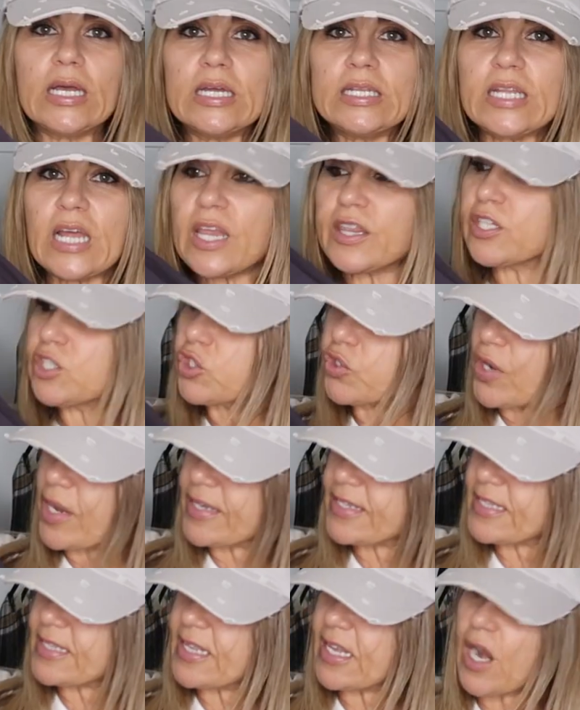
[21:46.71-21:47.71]
Another
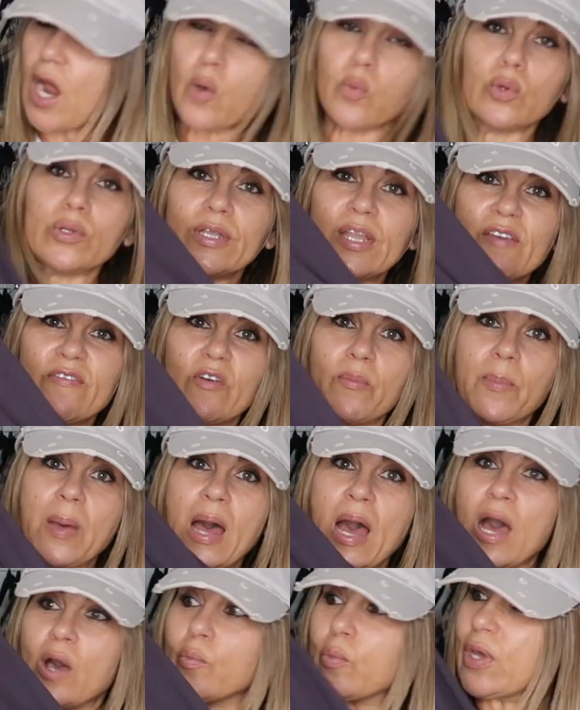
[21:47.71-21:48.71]
dress that I will never
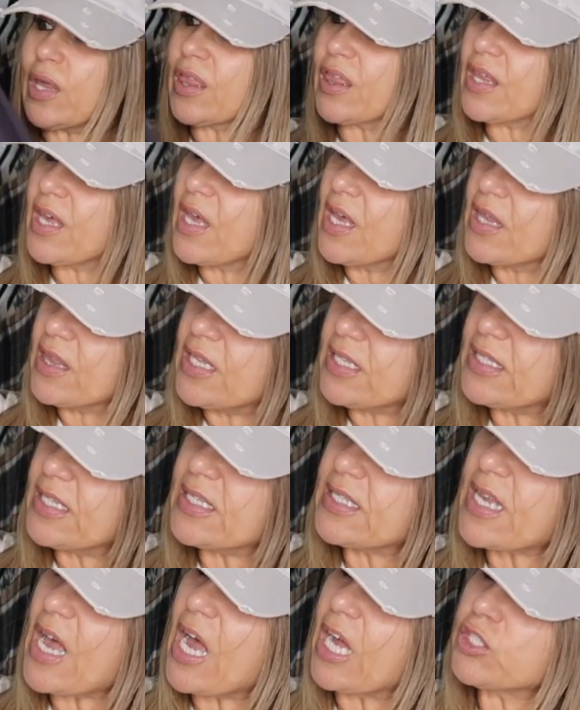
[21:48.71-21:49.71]
part with. This
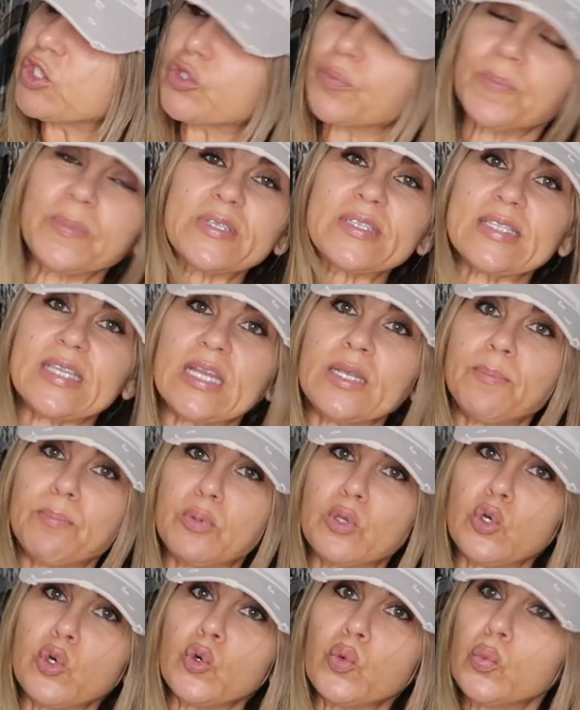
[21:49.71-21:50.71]
is 100%
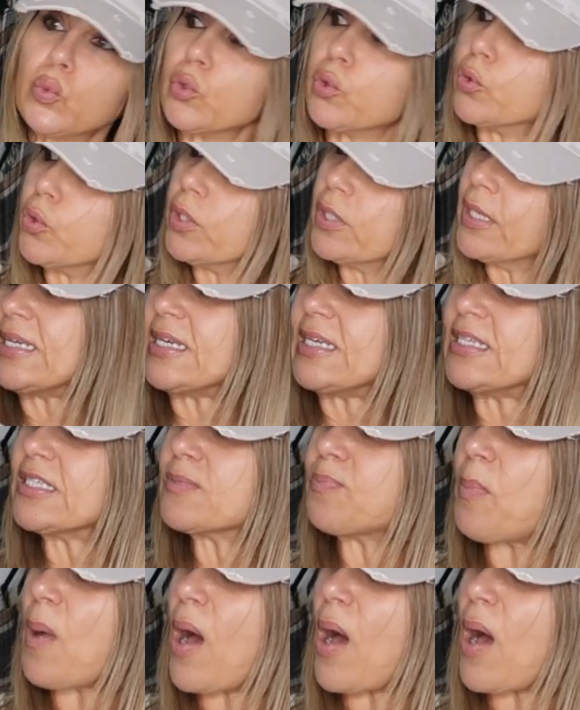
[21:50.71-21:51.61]
pure wool, is